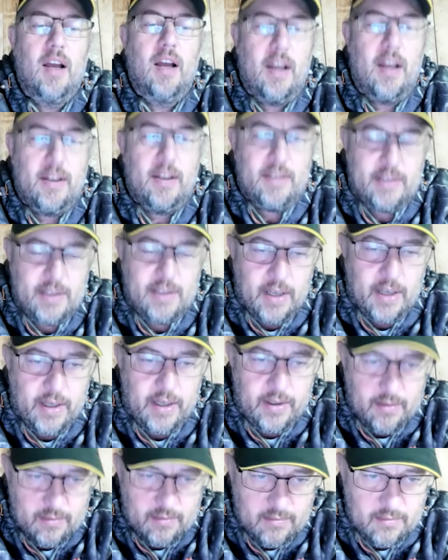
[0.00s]
and
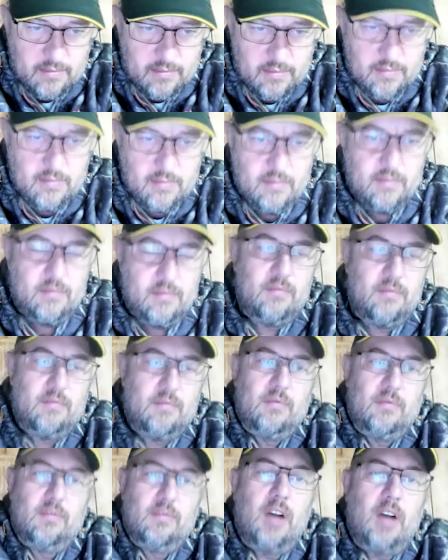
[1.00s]
say,
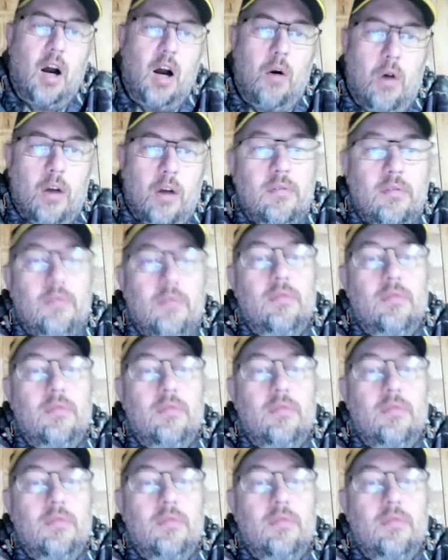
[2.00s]
"Go on,